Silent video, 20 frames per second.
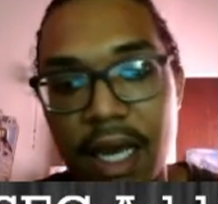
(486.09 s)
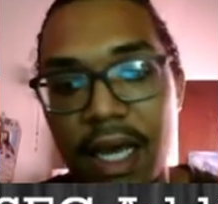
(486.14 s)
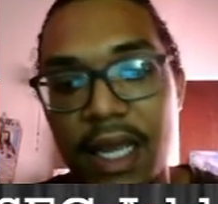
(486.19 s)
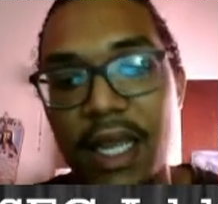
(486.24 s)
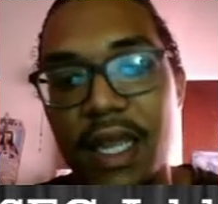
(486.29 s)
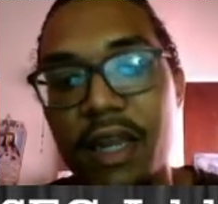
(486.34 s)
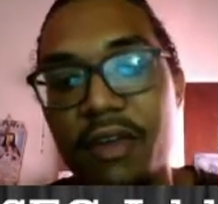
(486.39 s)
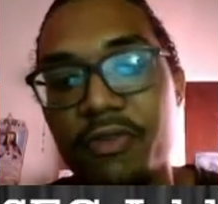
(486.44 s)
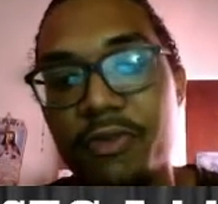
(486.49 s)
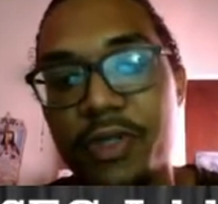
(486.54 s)

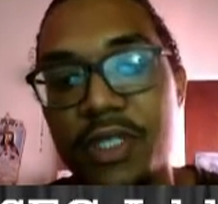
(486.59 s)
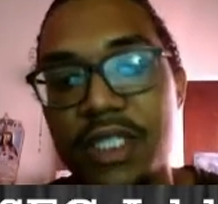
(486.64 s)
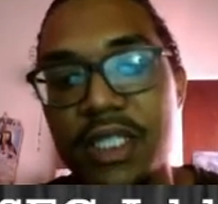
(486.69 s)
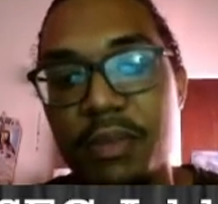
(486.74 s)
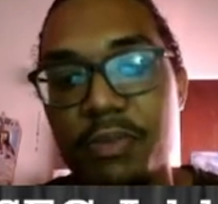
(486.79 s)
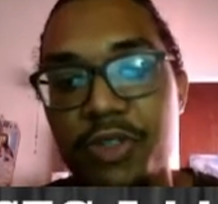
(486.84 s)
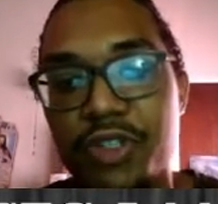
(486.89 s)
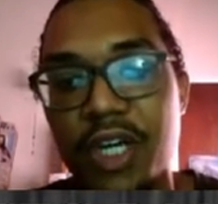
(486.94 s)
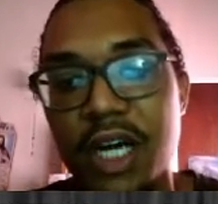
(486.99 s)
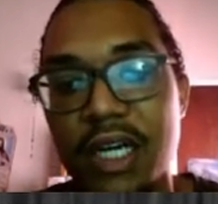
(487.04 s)
And then if we
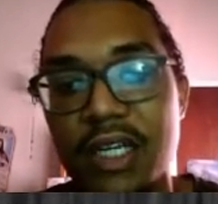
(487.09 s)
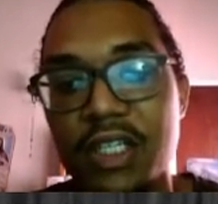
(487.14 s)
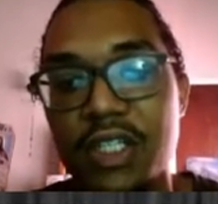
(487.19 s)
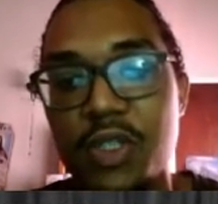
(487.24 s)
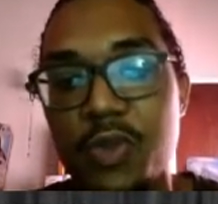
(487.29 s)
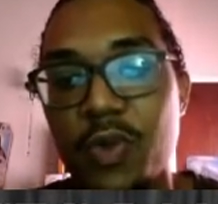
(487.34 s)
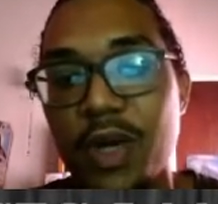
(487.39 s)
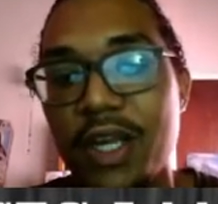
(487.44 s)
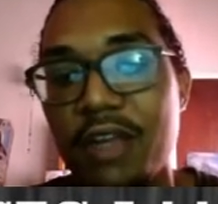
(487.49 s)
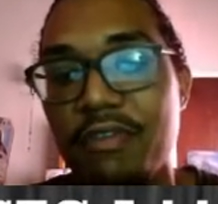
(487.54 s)
subtract the
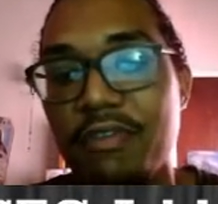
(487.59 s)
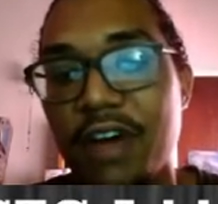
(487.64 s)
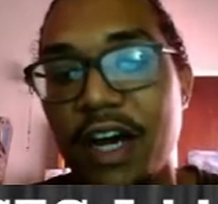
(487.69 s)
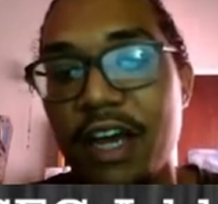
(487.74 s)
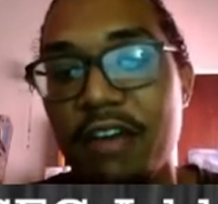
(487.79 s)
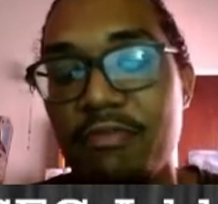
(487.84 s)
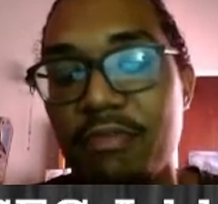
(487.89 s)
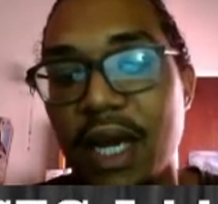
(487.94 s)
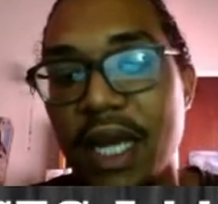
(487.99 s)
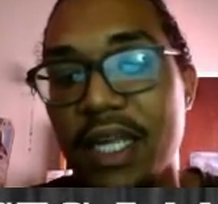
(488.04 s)

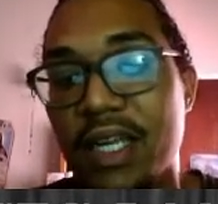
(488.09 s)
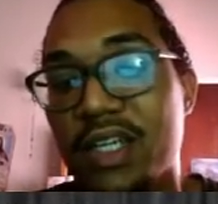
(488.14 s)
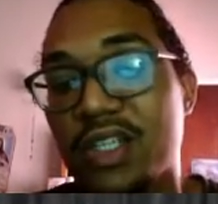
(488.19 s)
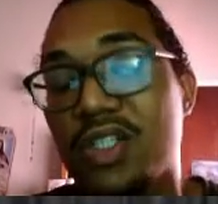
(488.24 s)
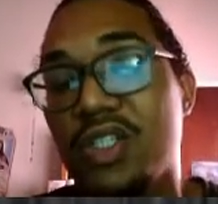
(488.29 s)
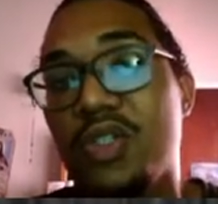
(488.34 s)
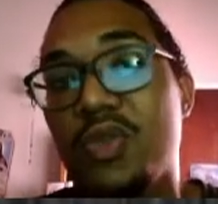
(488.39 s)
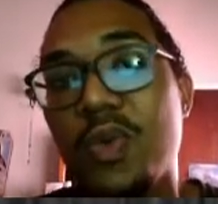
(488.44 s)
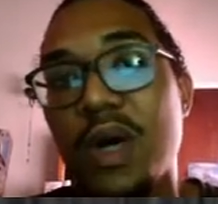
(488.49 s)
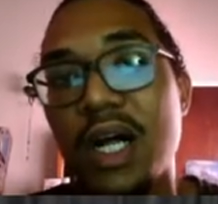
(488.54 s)
twenty-five
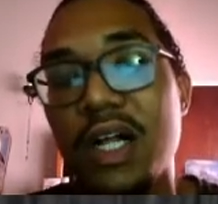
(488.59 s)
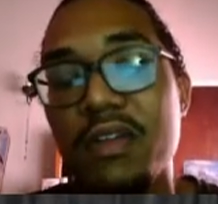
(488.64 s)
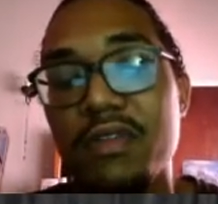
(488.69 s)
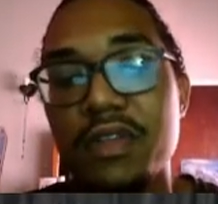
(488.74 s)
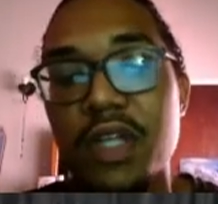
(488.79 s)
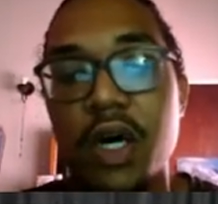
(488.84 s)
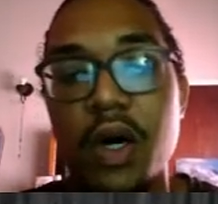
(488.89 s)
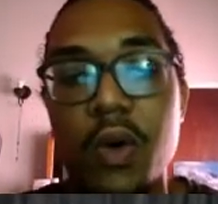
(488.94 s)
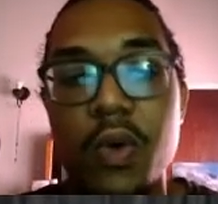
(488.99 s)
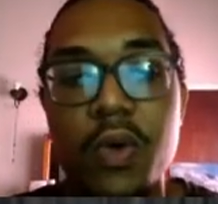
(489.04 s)
minus
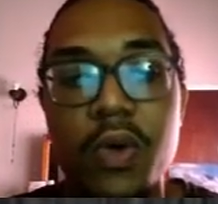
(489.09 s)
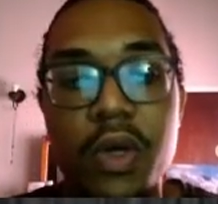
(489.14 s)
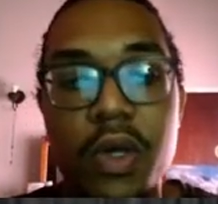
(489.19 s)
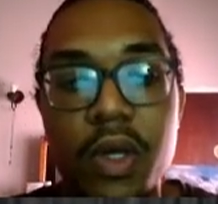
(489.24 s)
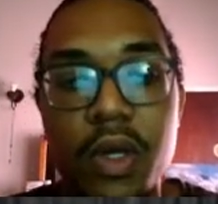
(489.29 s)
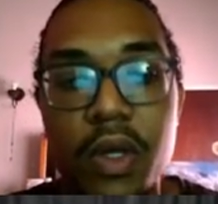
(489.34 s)
twelve now,